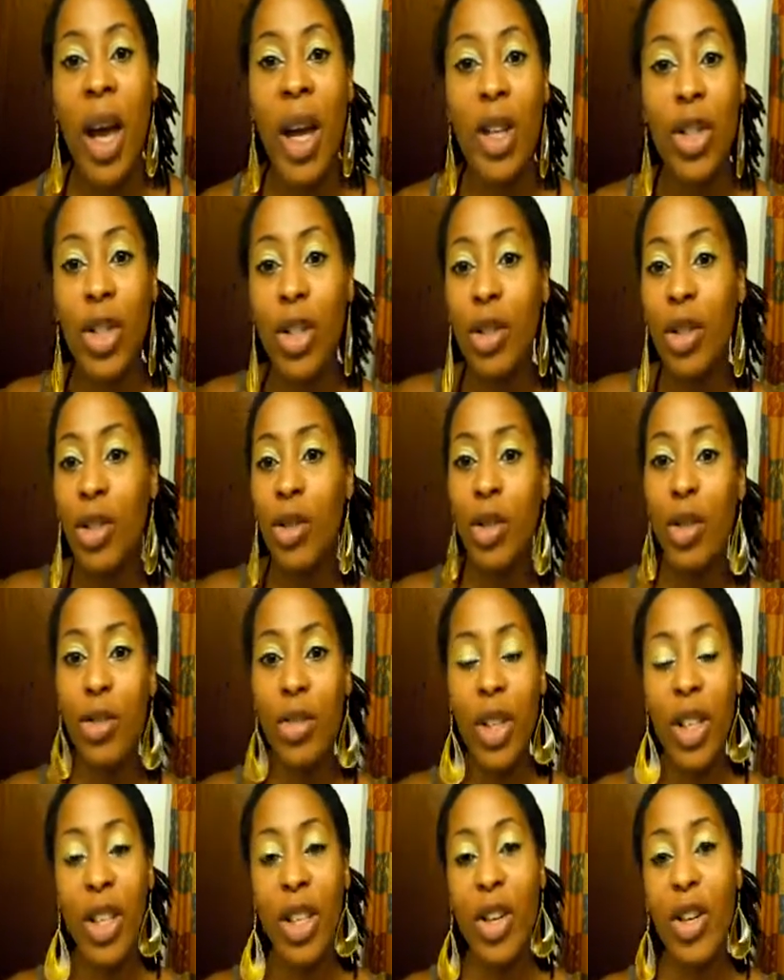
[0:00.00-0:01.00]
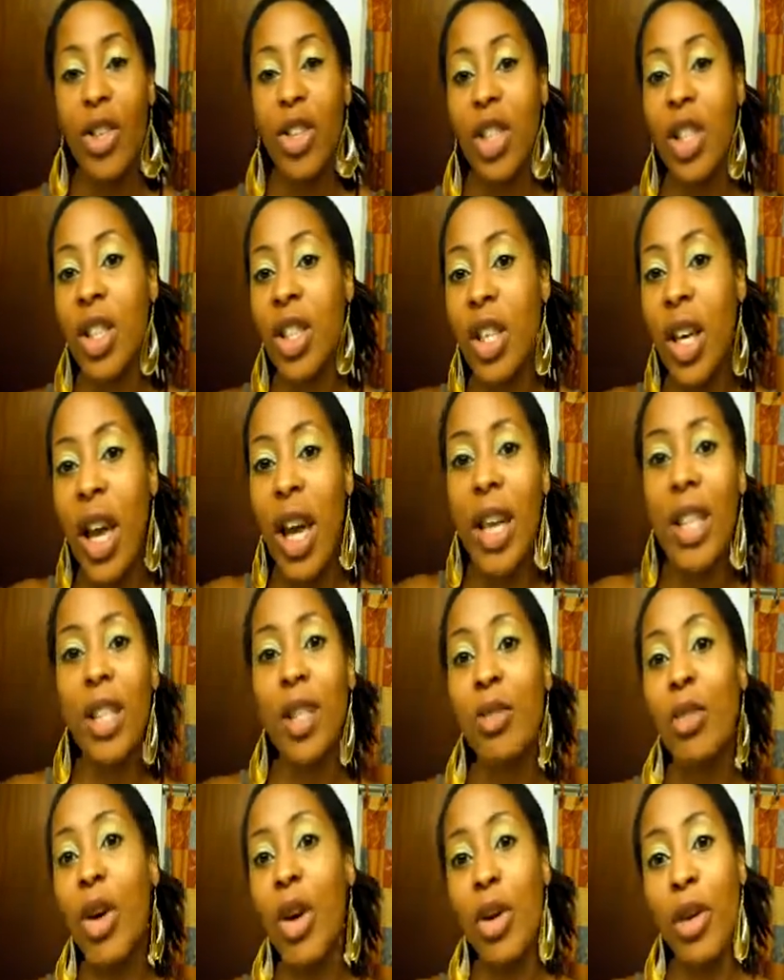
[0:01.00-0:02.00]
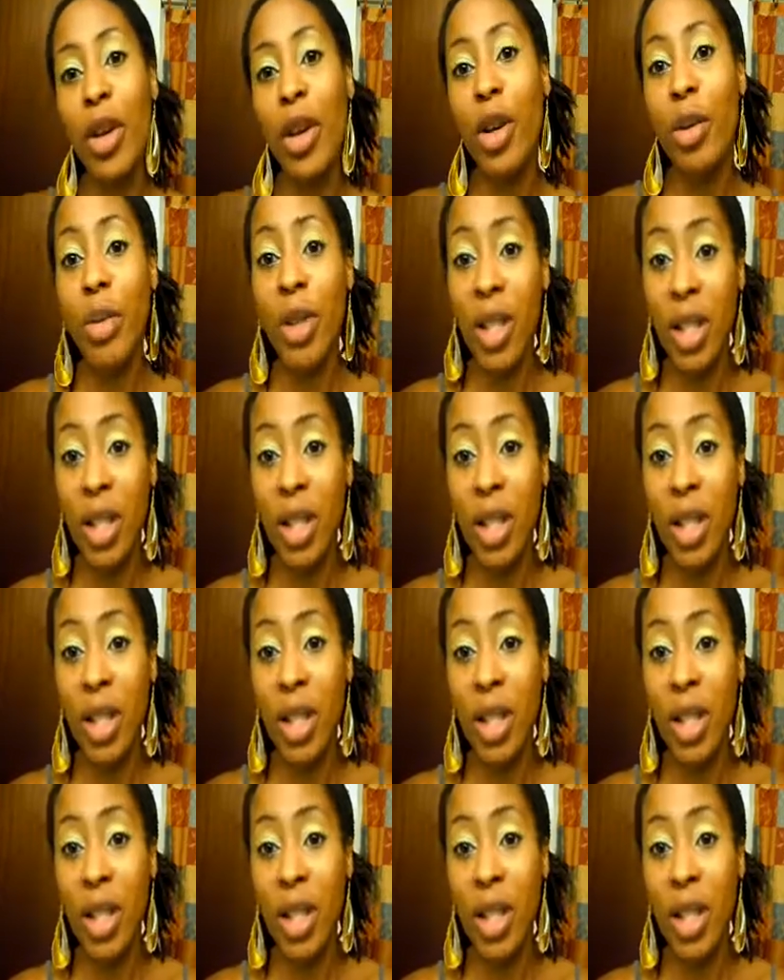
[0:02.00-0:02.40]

and she'll do the videos, and she has him on her hip